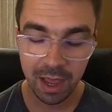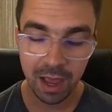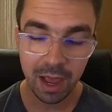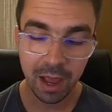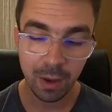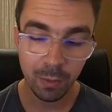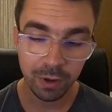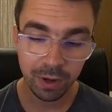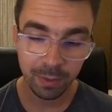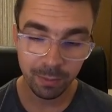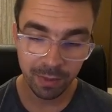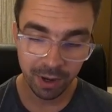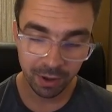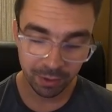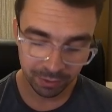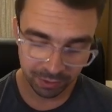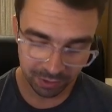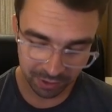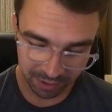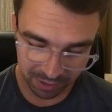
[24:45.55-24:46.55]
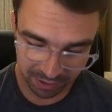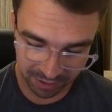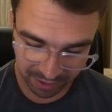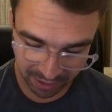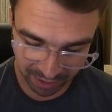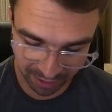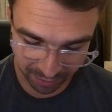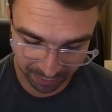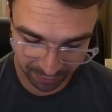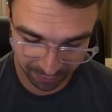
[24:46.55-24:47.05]
I want to mount
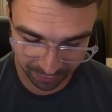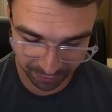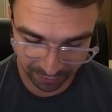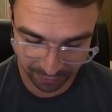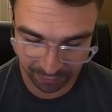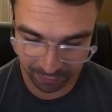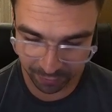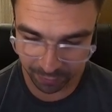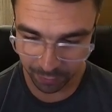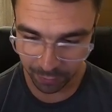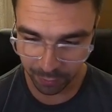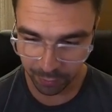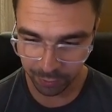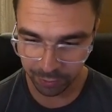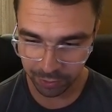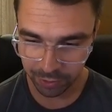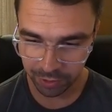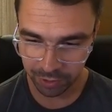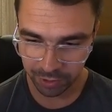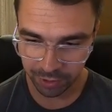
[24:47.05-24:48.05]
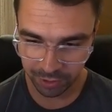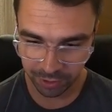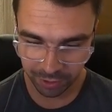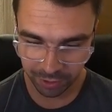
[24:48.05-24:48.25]
inside of root